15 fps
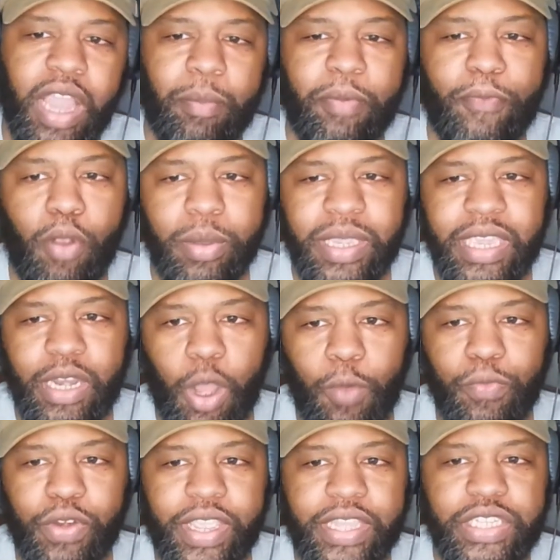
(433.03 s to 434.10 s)
Before we get
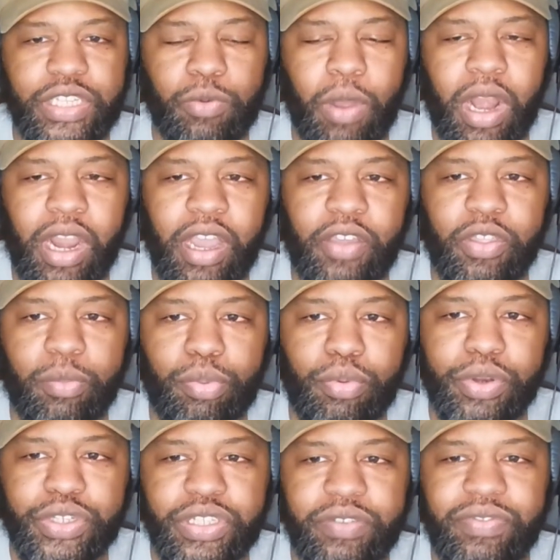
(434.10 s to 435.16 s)
over into our other
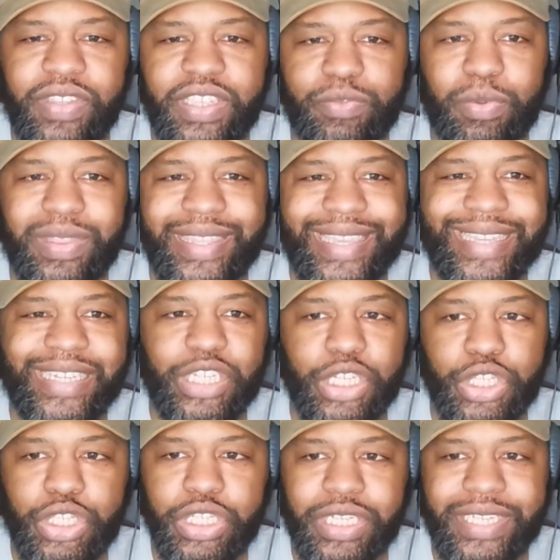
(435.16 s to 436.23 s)
portion of this with the
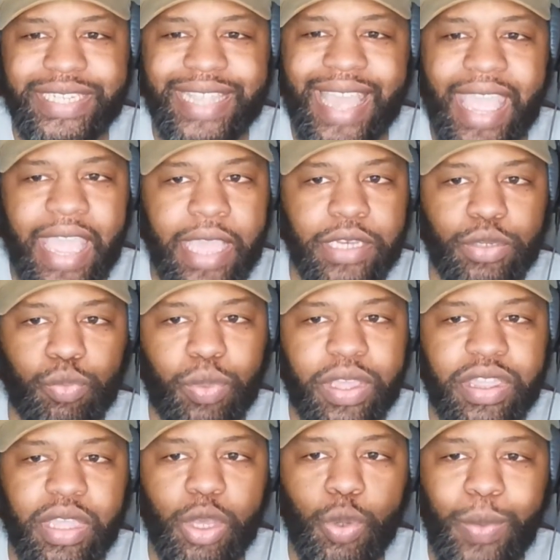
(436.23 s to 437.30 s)
additions and
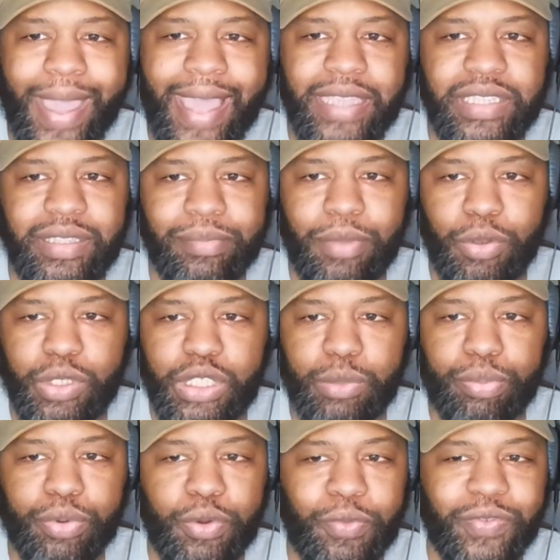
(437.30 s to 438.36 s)
with who has the most to
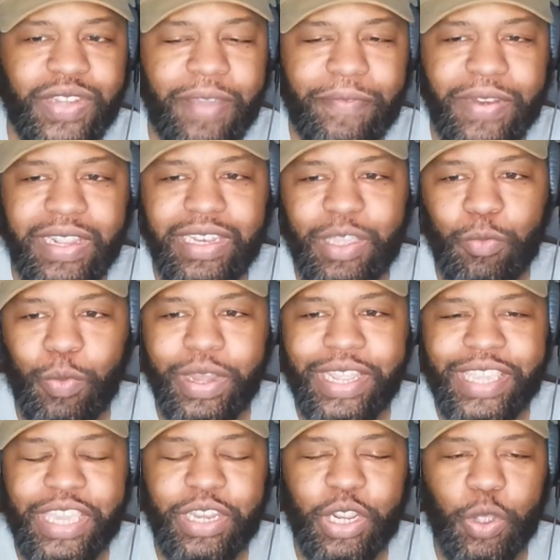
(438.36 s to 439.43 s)
prove, definitely want to
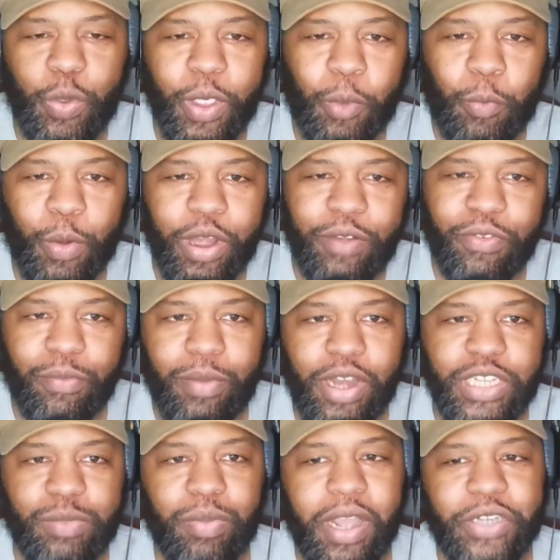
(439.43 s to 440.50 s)
get a quick word from our
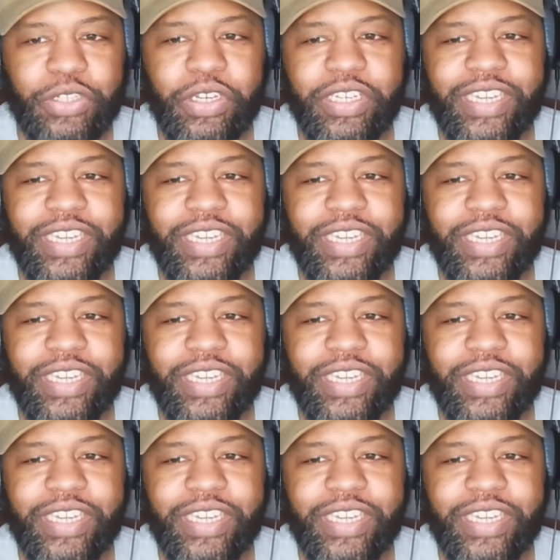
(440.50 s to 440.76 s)
sponsor